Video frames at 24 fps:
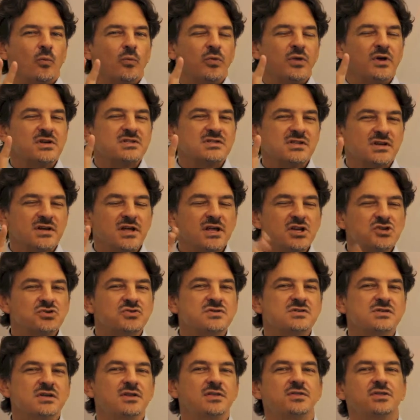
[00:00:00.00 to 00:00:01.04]
There's an
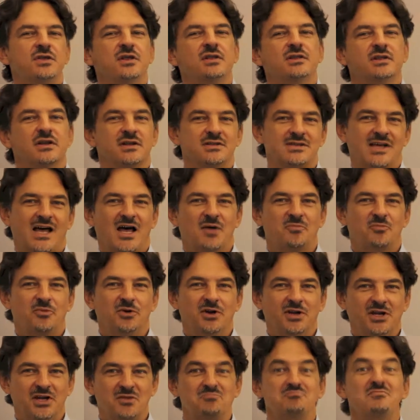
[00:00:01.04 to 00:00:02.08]
interesting thing that's
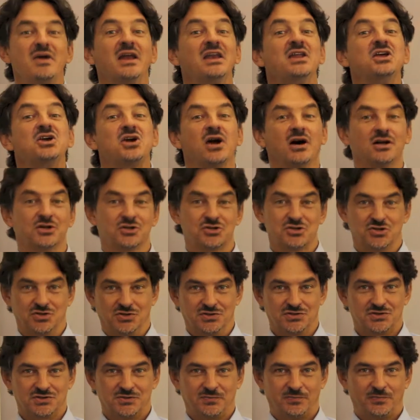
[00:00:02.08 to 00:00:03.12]
happening in many
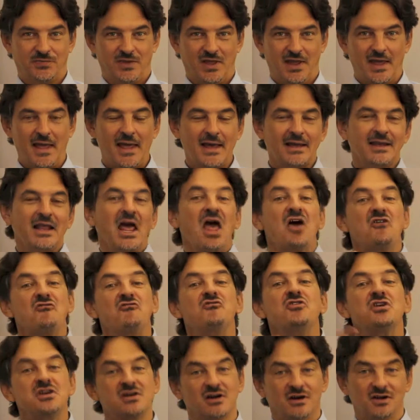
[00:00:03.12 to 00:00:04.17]
cultures, and
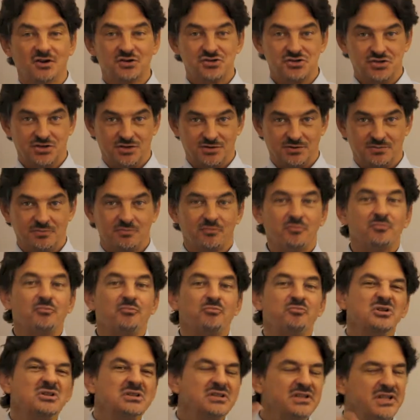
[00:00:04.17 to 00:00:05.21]
every culture
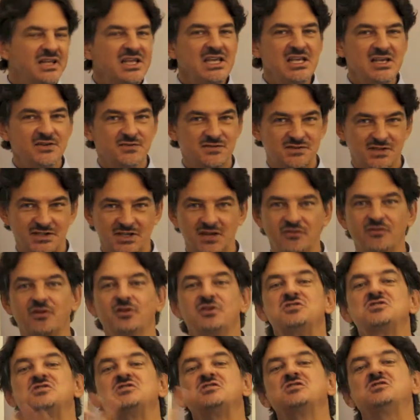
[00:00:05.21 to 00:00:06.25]
believes that they're
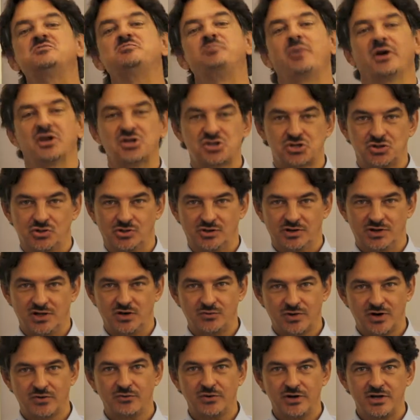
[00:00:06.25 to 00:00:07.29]
very special
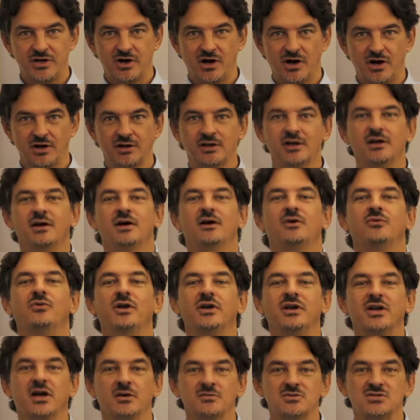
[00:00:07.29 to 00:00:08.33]
in one regard
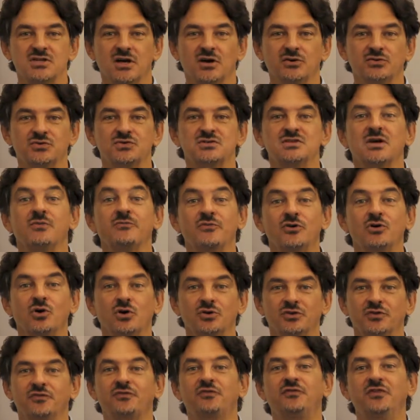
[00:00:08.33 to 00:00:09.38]
when it comes down to something
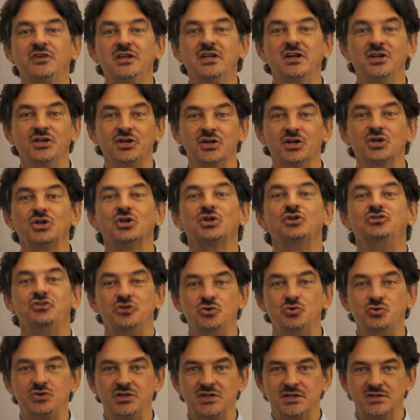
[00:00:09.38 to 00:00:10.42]
called filial
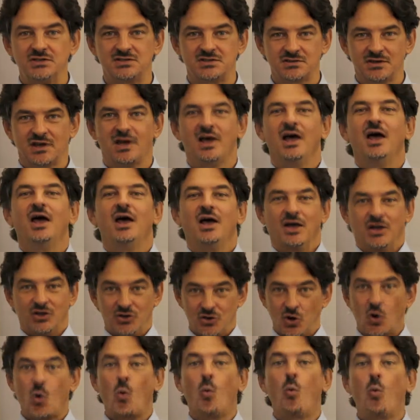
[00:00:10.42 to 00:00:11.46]
duties.
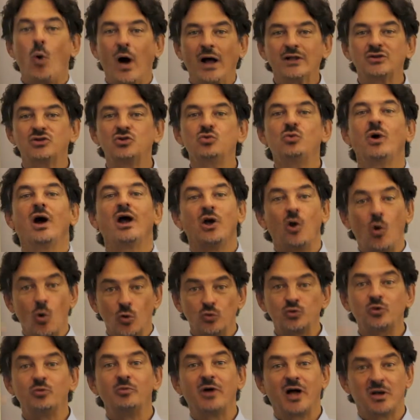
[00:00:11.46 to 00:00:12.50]
You know, what do I
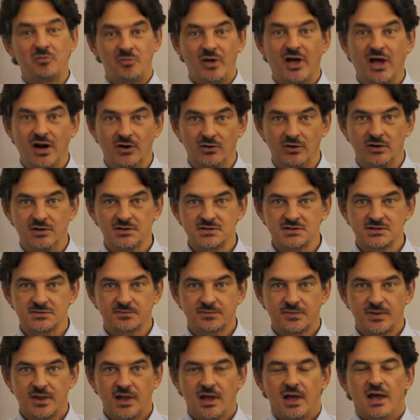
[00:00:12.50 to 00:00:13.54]
owe to my
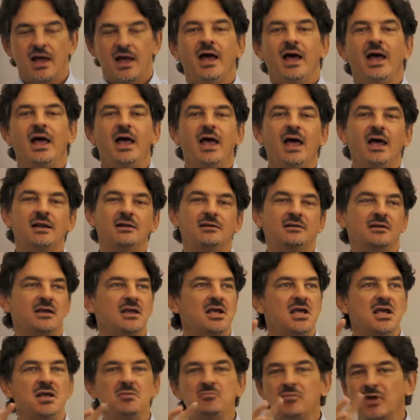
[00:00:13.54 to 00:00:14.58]
parents? And
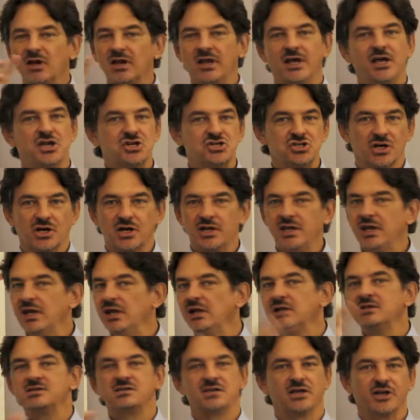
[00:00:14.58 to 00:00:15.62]
in Malaysia,
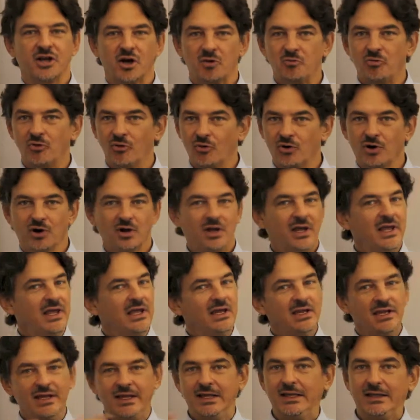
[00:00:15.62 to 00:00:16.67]
in Singapore,
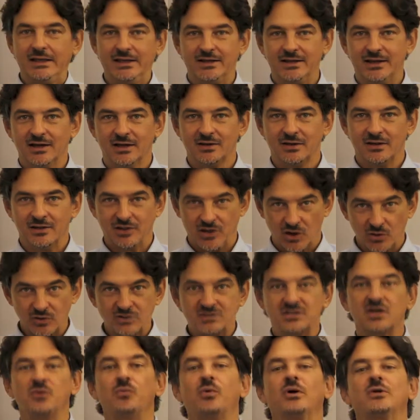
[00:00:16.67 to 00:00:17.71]
in India, they
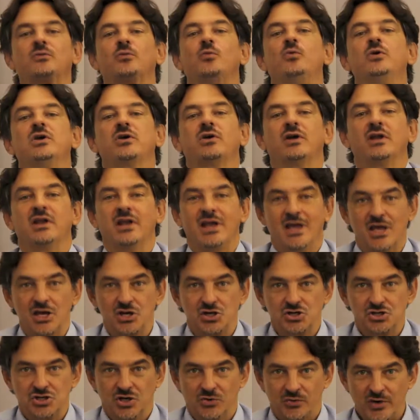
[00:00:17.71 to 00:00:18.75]
always say, well, we are in
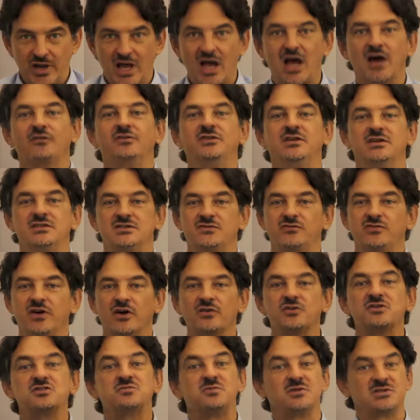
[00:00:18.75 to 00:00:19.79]
Asia, we have this
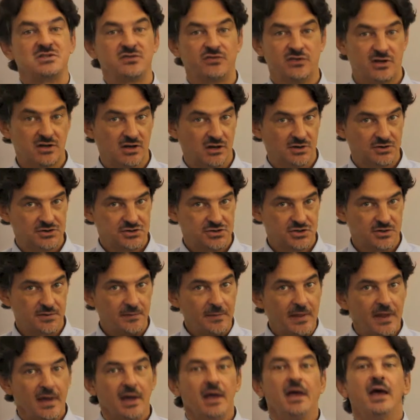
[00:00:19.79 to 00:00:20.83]
very specific
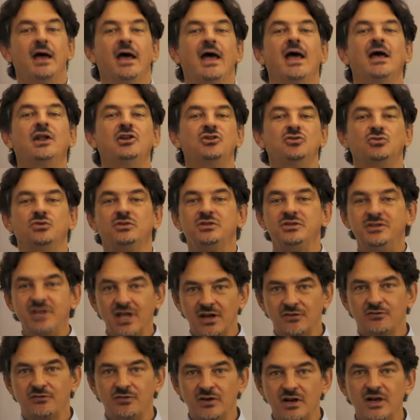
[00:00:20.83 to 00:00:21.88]
culture, and you
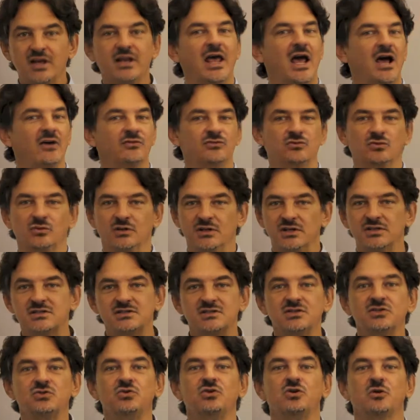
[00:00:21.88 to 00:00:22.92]
definitely have to
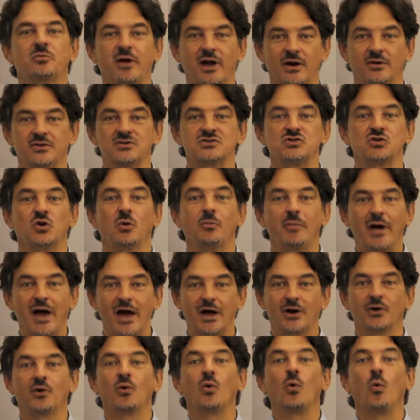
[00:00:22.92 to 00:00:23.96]
listen to your parents no
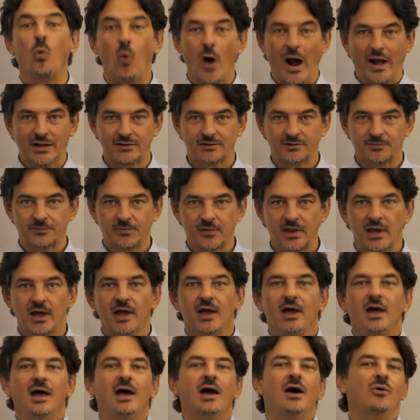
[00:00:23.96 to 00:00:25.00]
matter what.
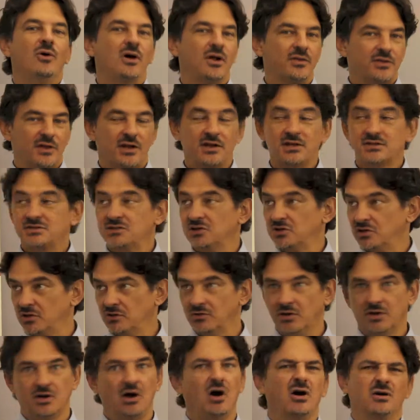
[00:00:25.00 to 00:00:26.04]
Well, and then they said, you
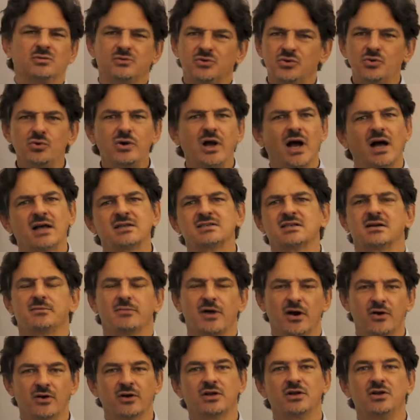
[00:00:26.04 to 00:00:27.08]
know what, oh, you guys in
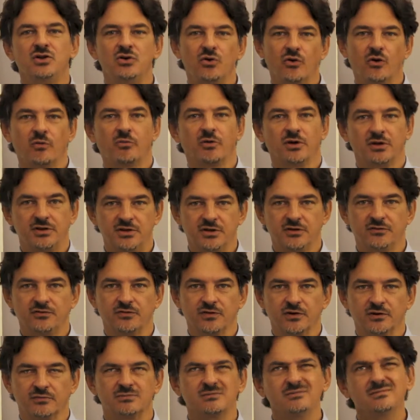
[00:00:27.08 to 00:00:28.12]
America and Europe are
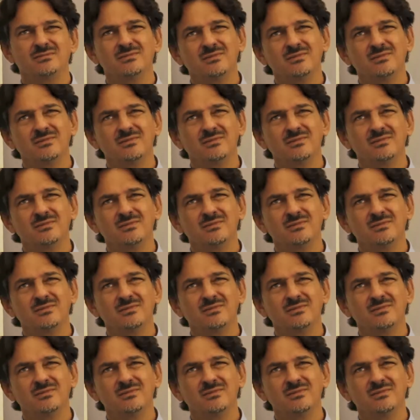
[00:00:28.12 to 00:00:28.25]
different.